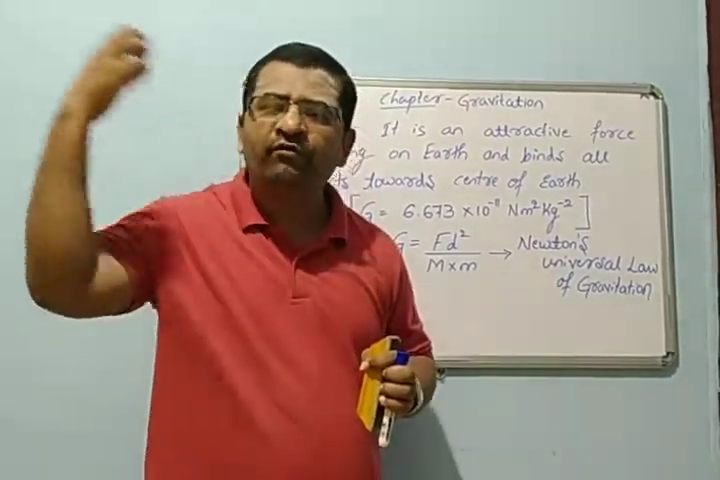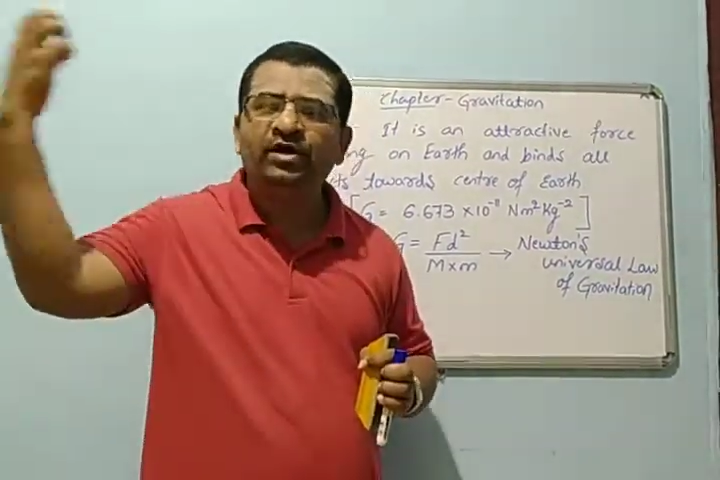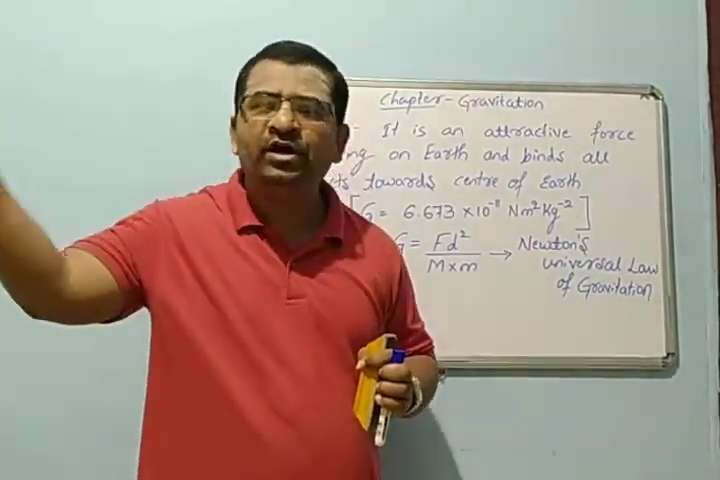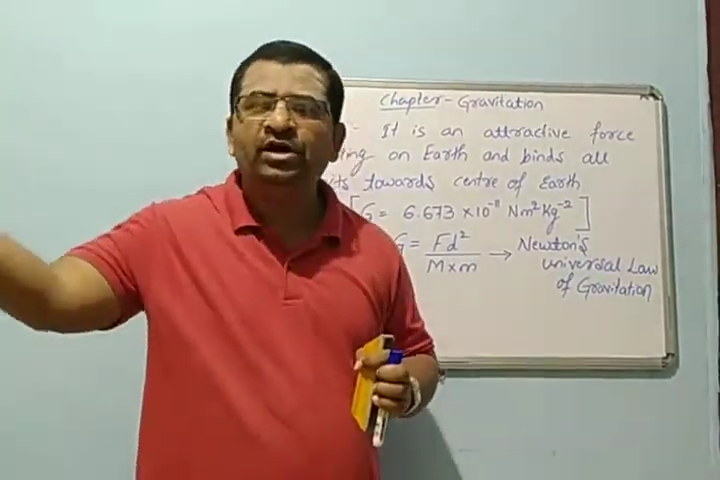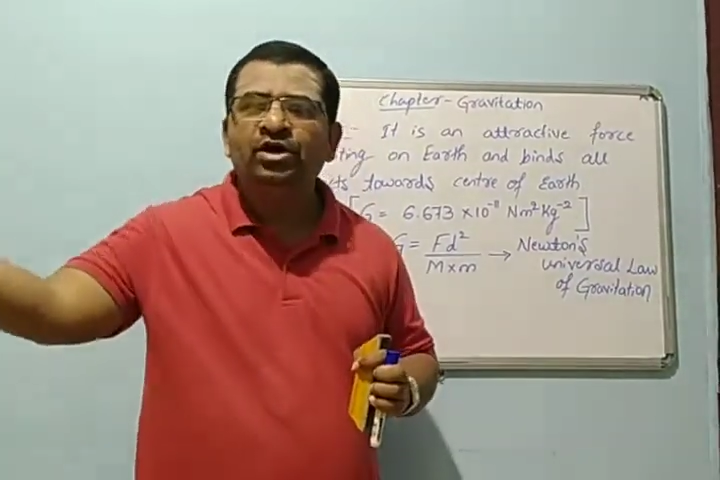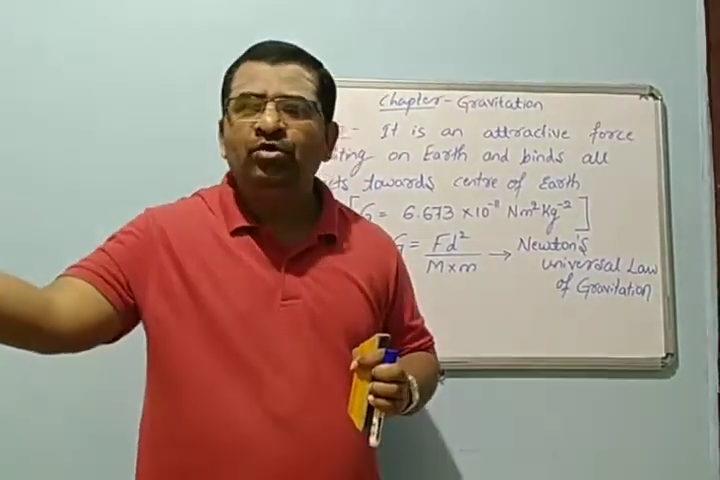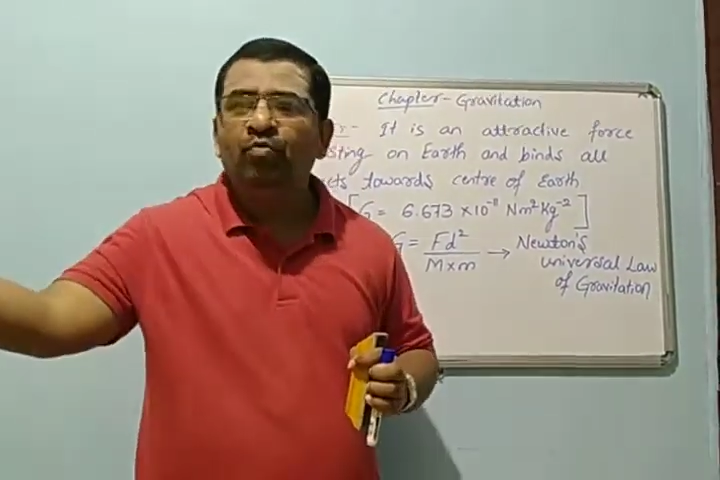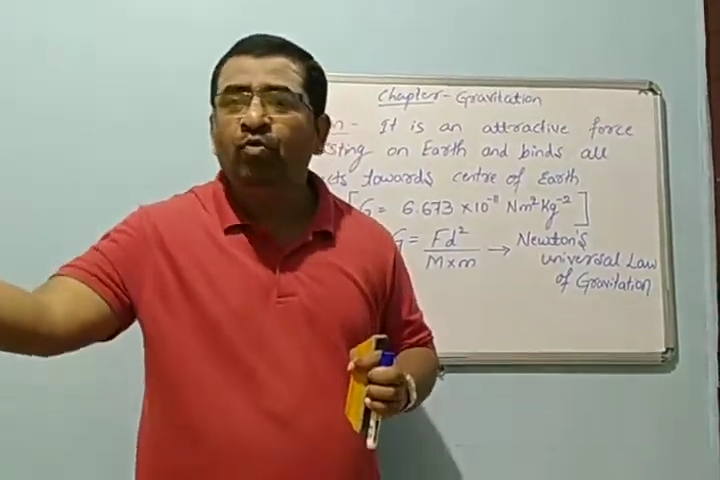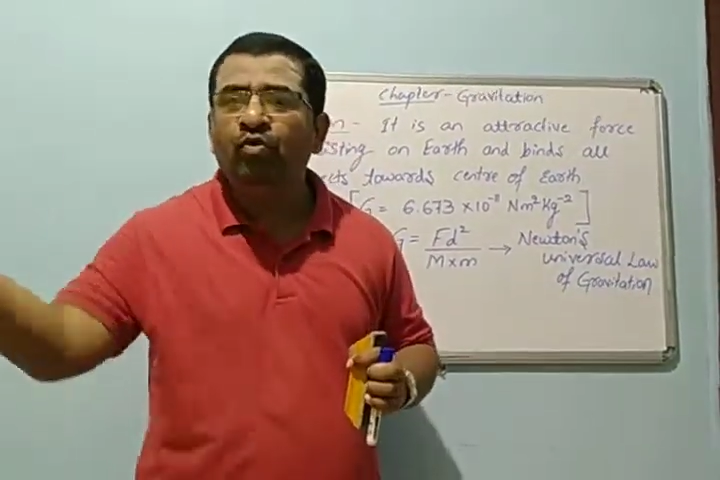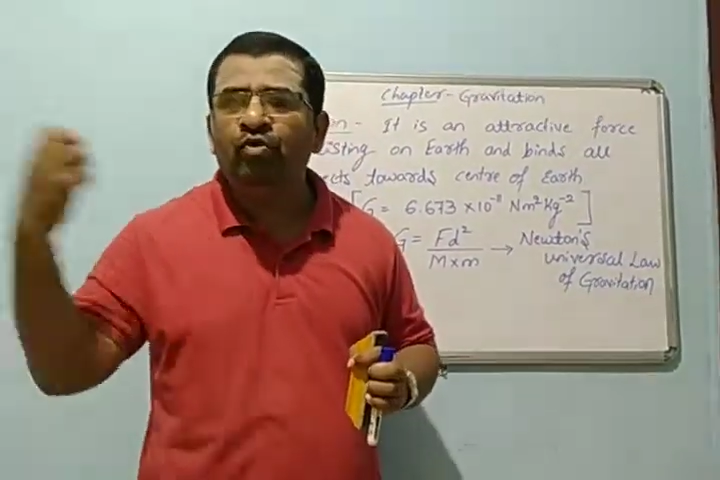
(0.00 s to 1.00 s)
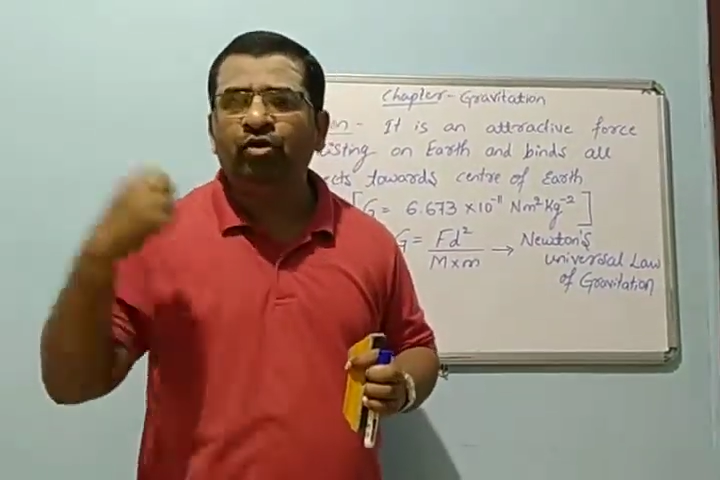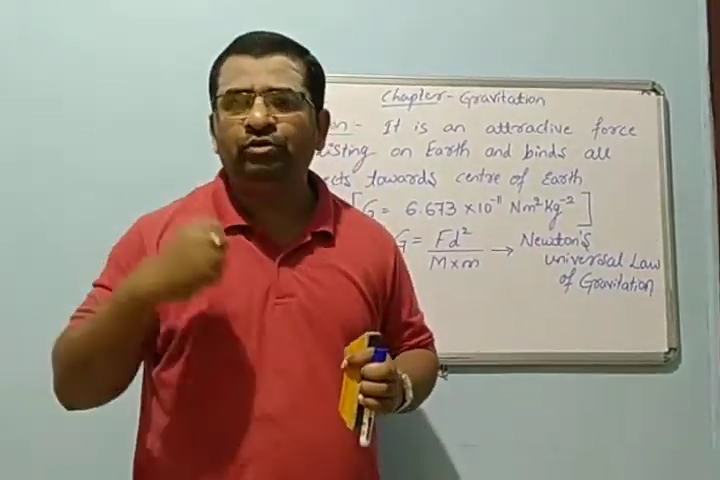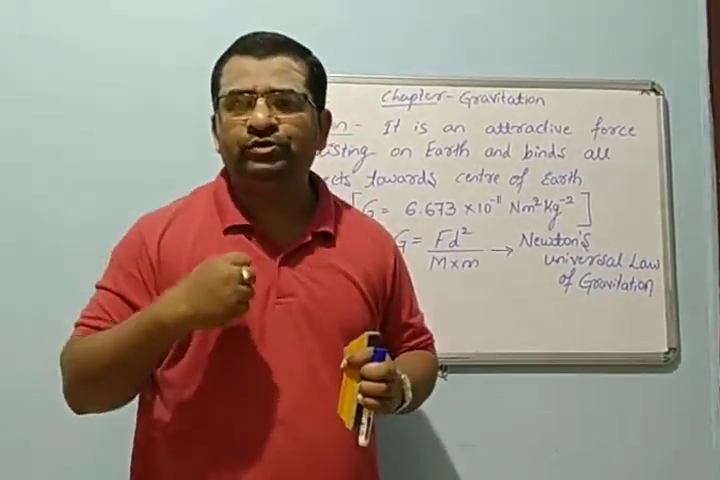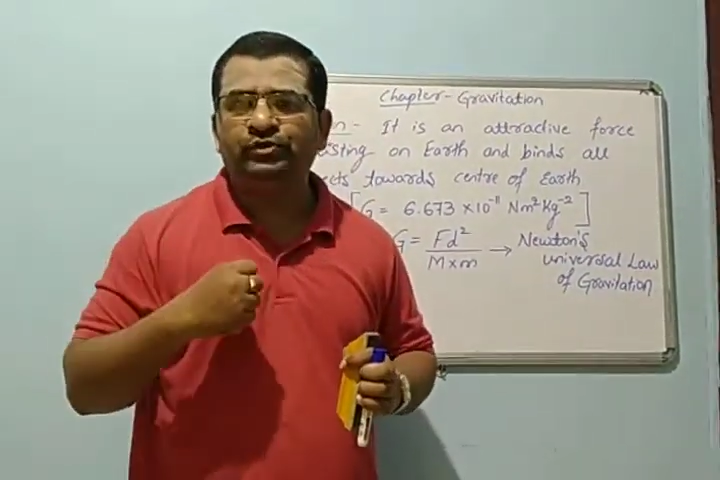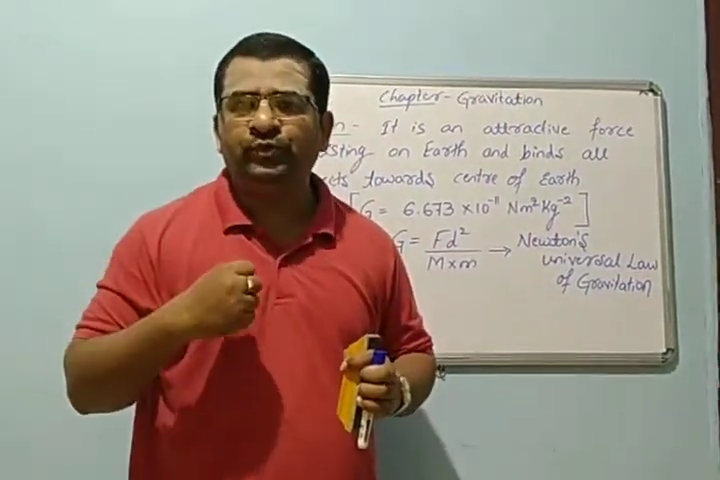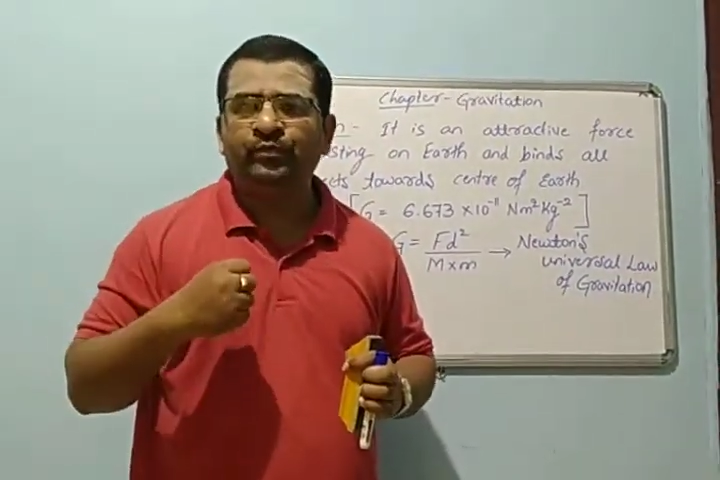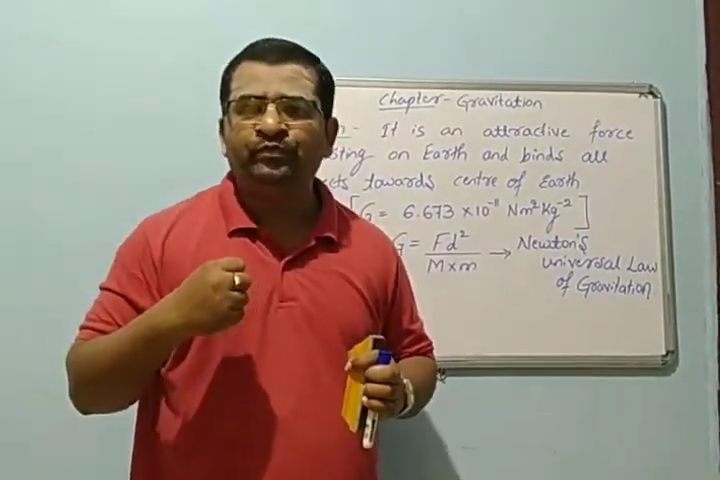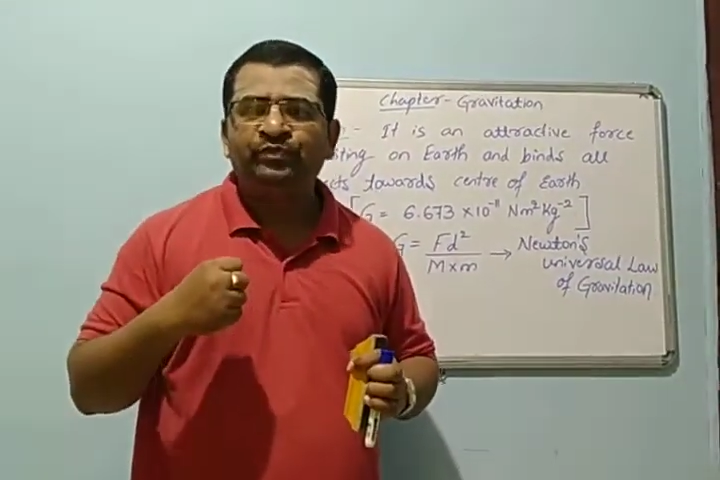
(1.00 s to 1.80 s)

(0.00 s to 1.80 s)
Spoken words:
the moon also.